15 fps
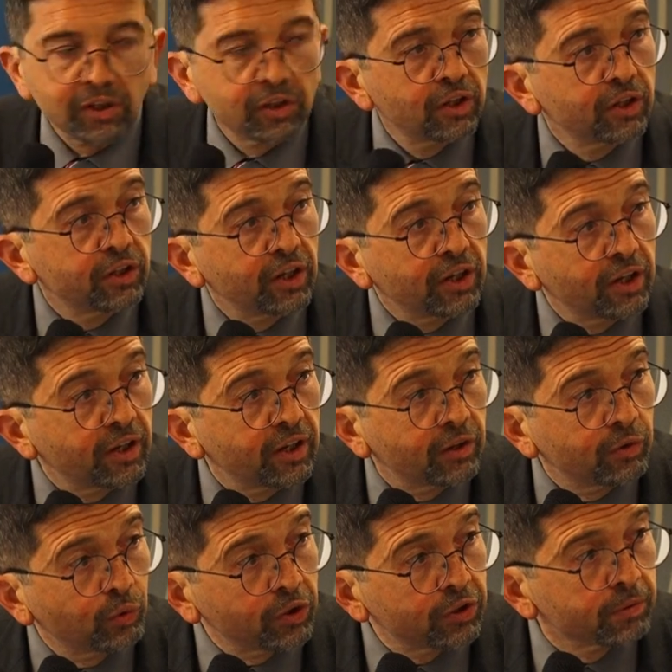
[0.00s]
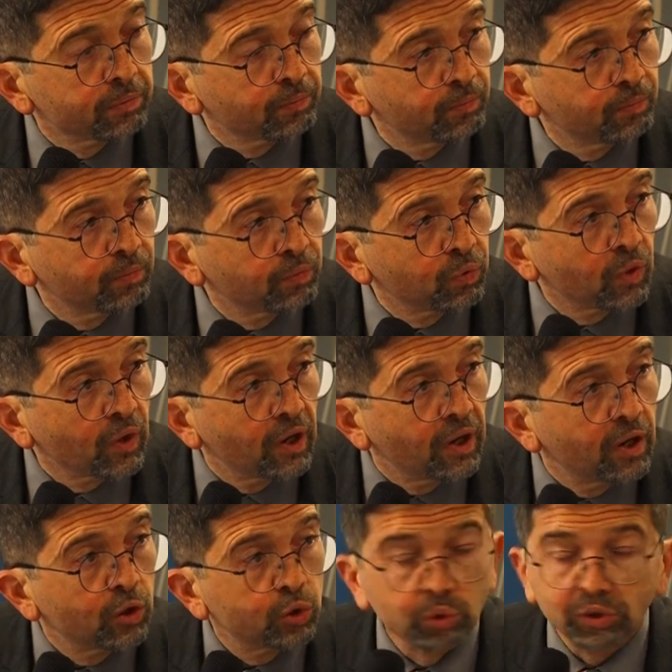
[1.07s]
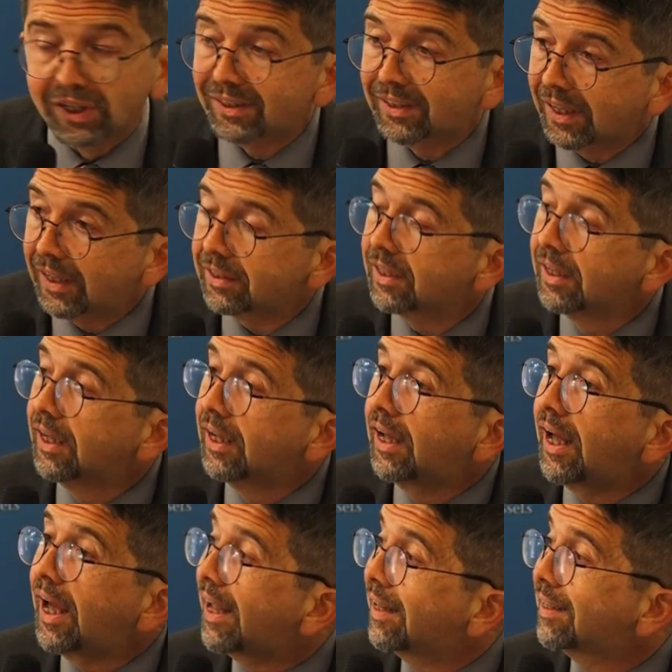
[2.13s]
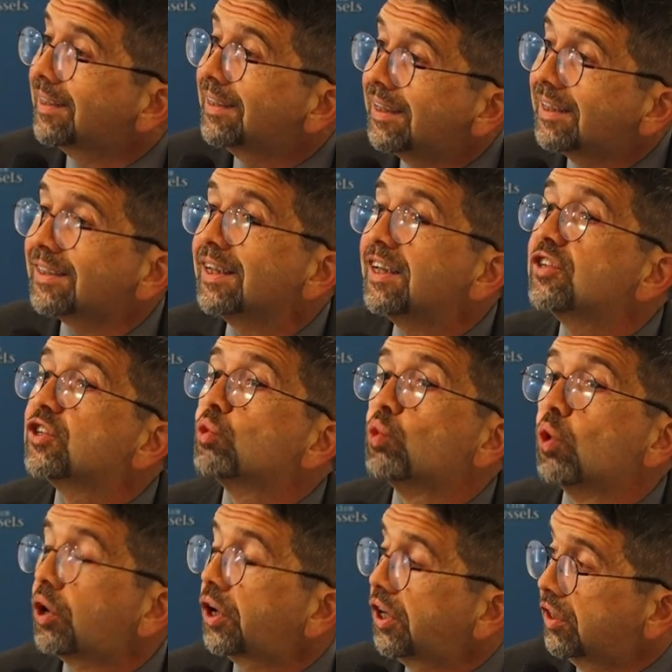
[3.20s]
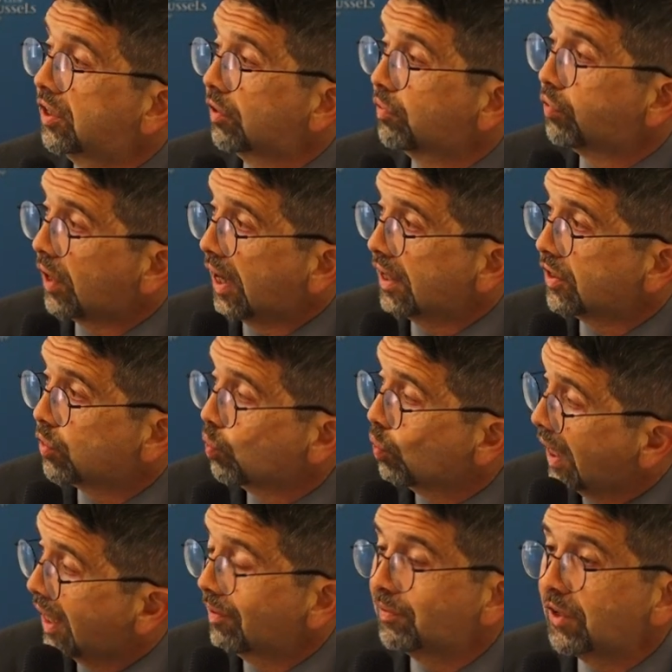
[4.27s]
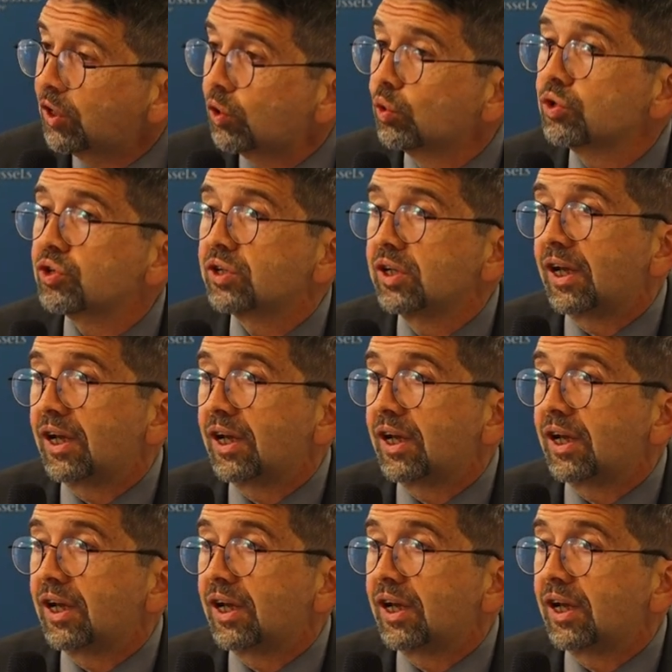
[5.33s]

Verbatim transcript: the, the what? Sunda Strait. Sunda Strait. And this is a worry for us. Why? Because